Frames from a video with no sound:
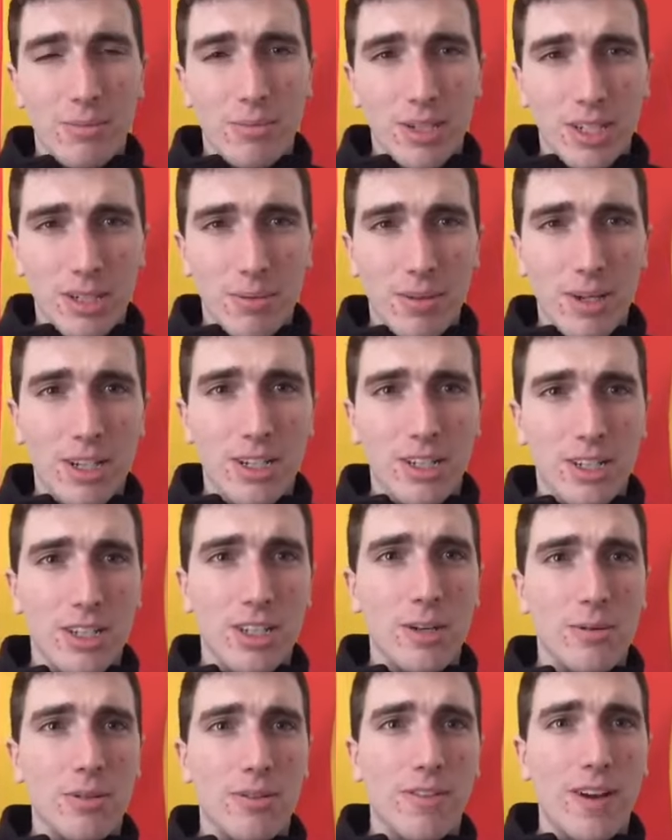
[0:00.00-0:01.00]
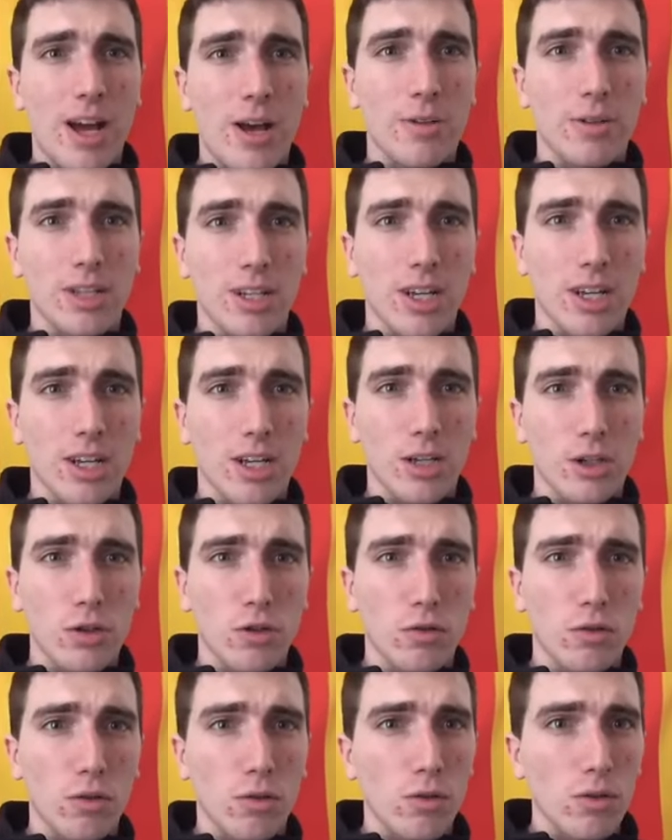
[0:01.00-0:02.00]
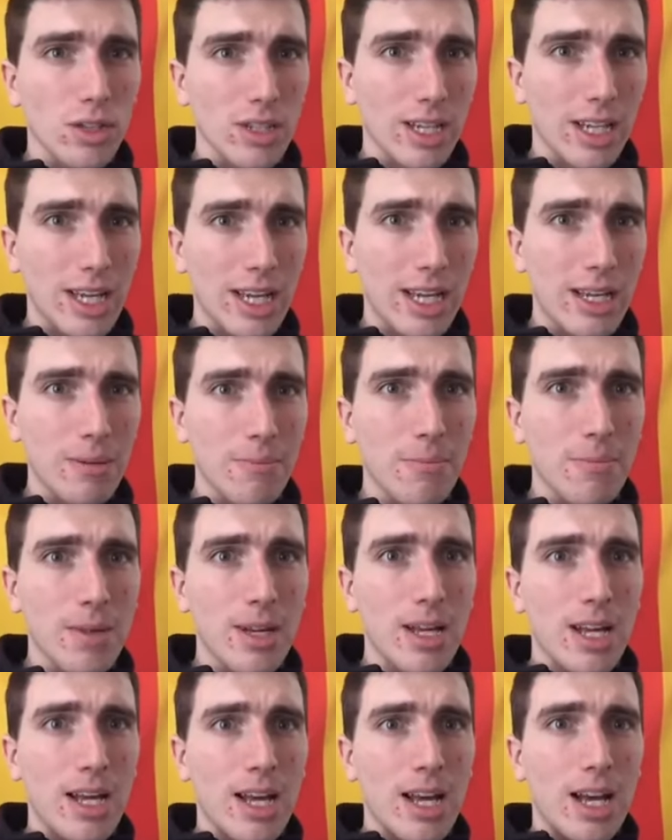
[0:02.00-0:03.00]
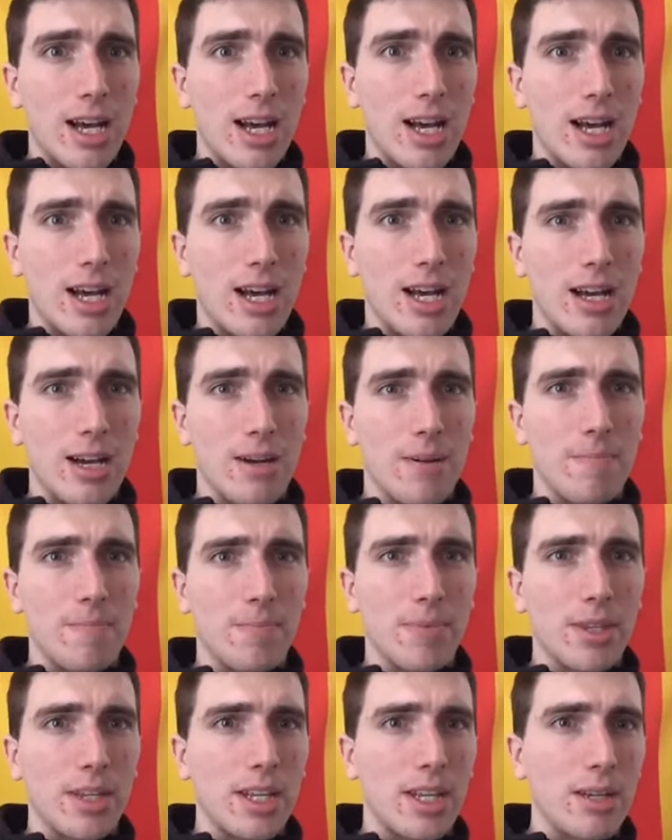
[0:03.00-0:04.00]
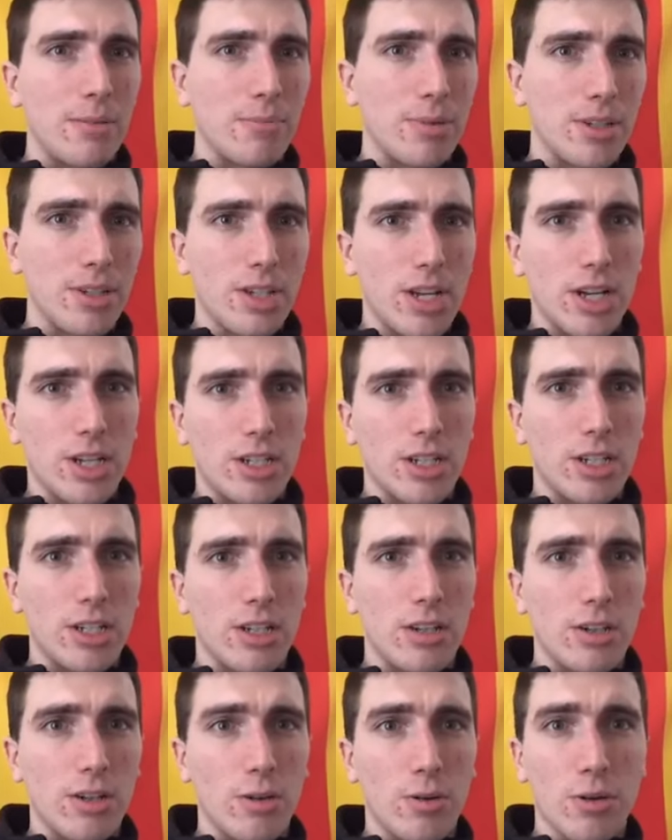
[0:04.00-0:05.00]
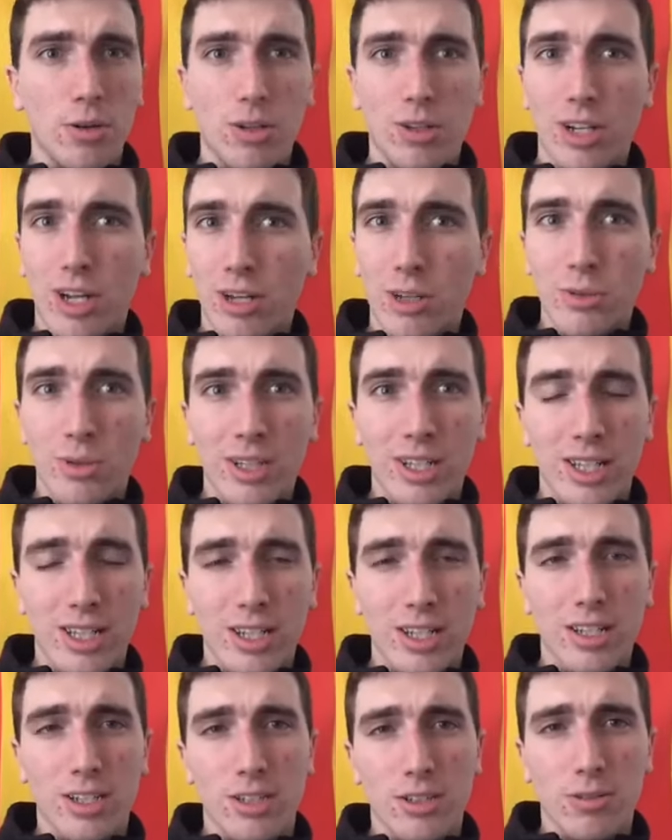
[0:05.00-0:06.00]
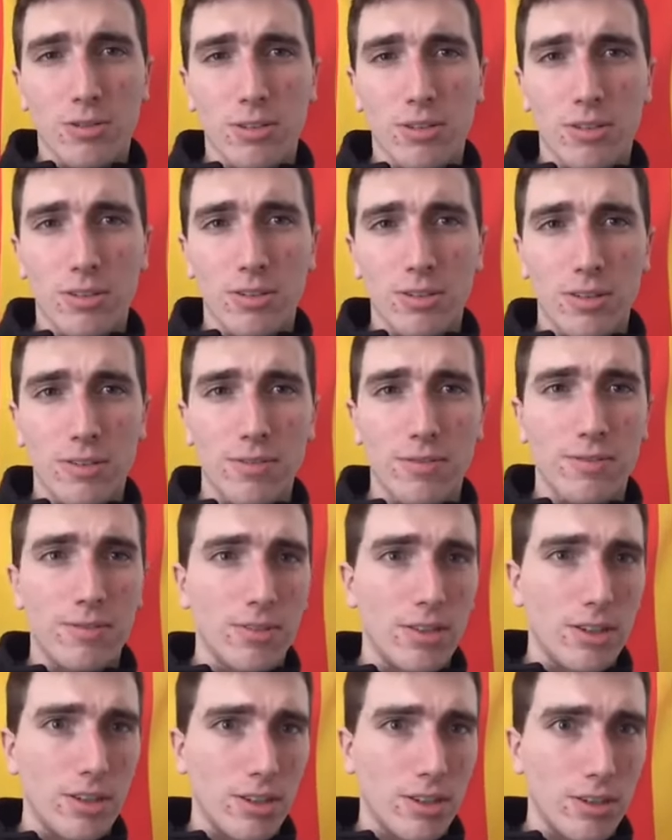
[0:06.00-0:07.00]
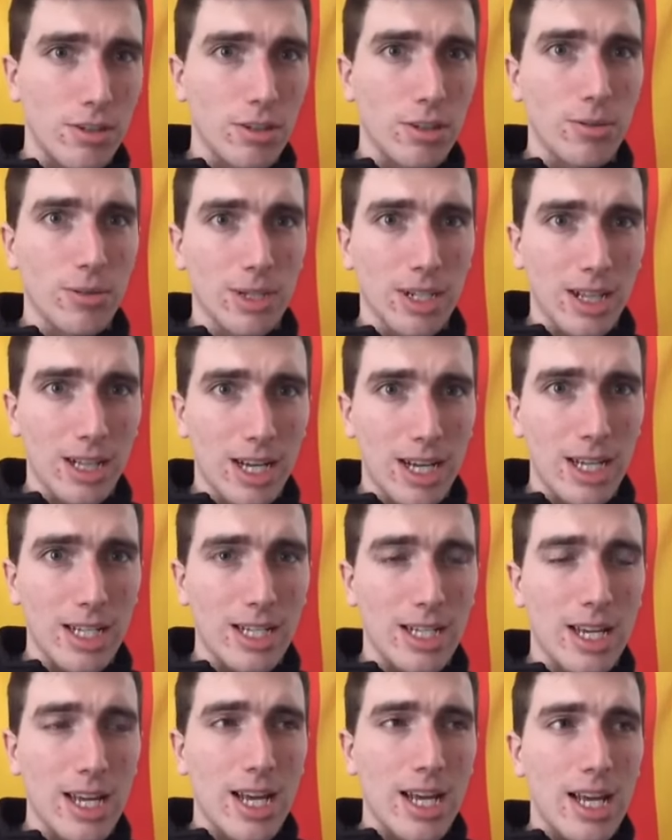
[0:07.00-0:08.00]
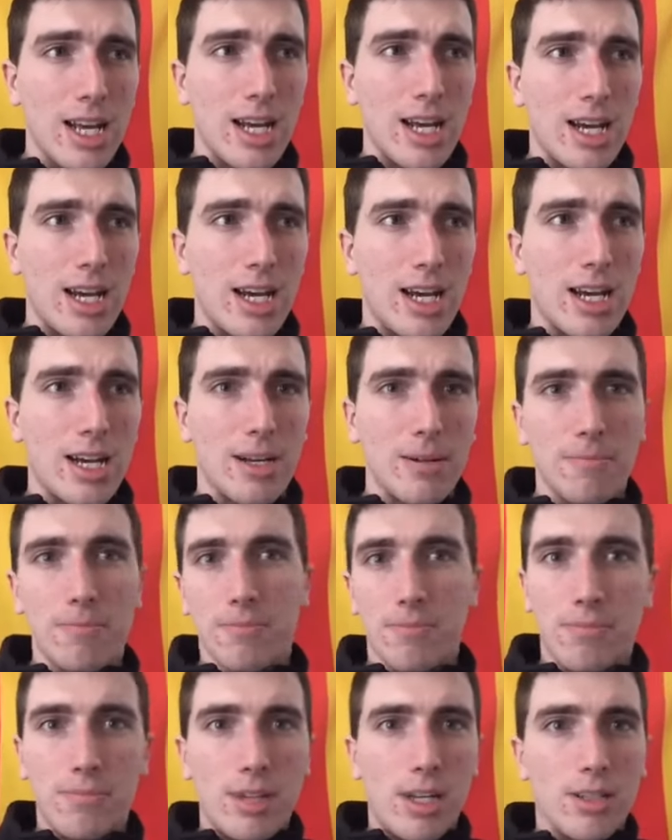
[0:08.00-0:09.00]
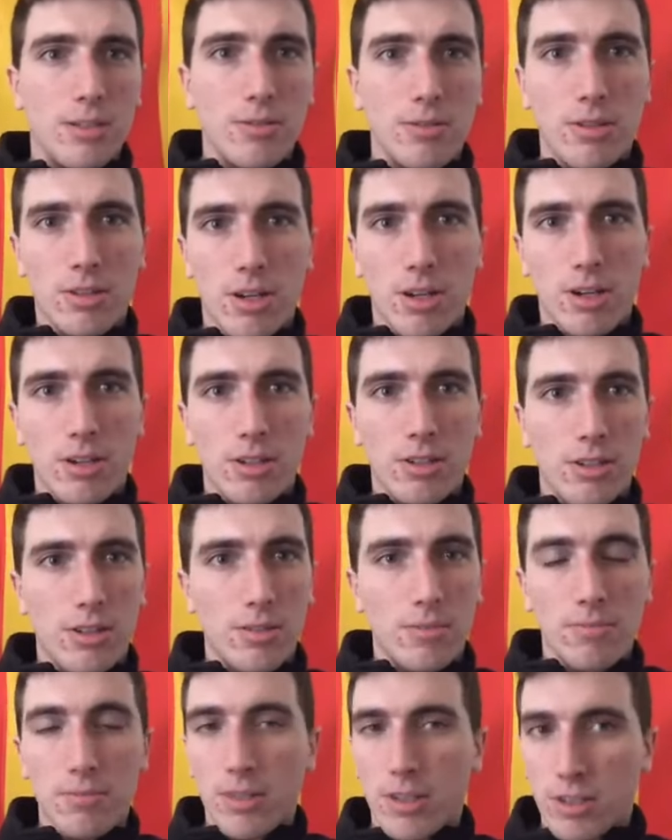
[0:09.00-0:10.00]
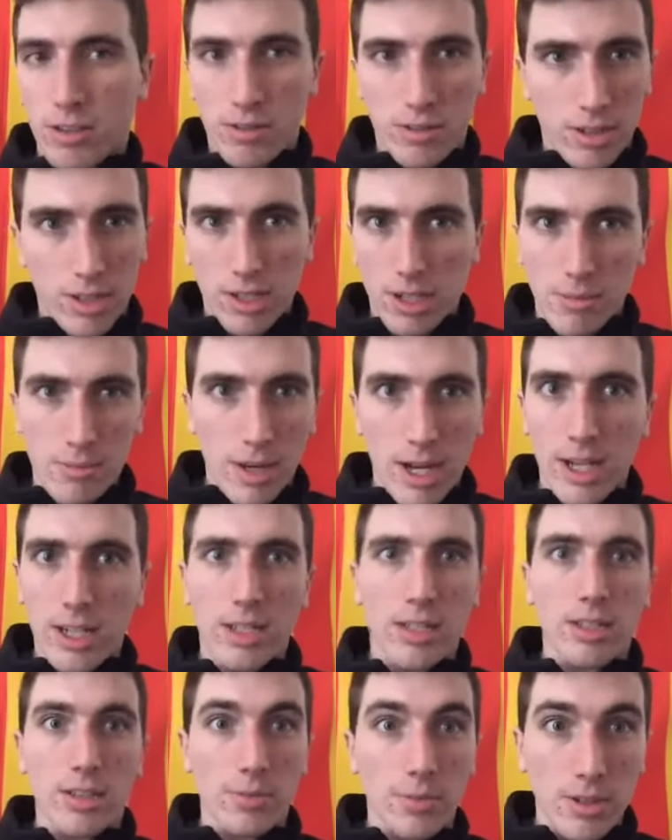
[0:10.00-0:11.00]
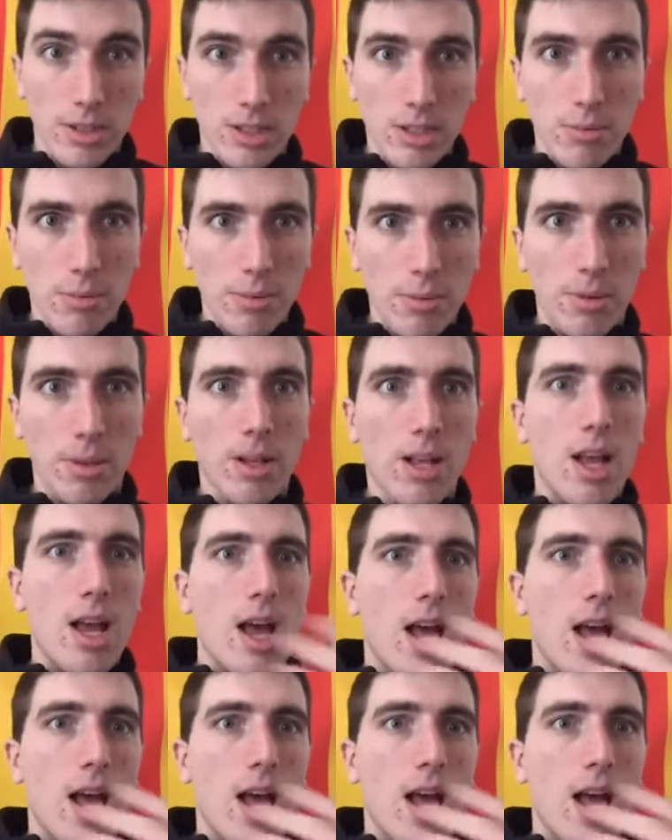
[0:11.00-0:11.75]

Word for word: but especially in terms of how they can control the game um, in possession or how quickly they can score if they're so inclined, uh, as you saw in their historic comeback to win the Super Bowl.